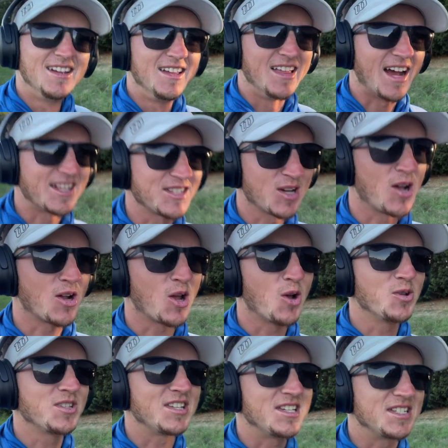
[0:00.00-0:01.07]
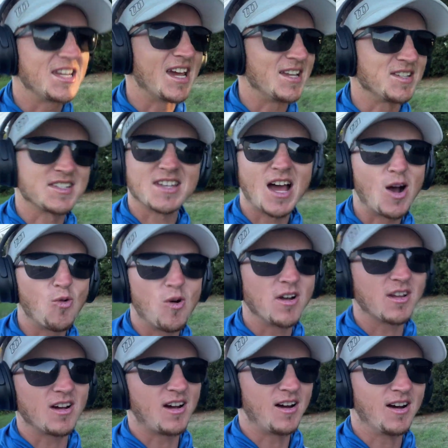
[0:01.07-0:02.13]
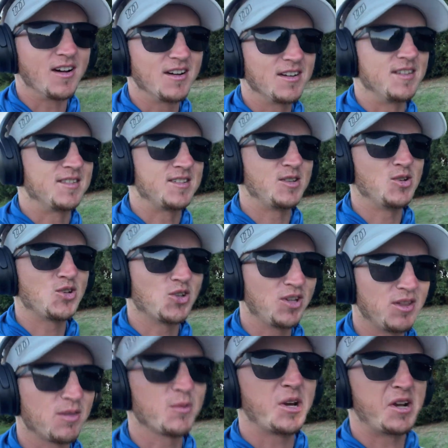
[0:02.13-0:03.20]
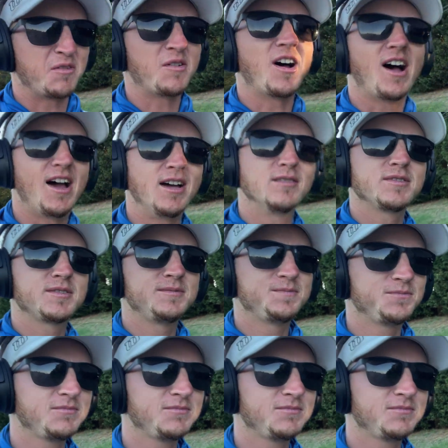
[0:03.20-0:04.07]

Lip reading: That's how it goes these days. It's not one car, it's usually 3 to 5.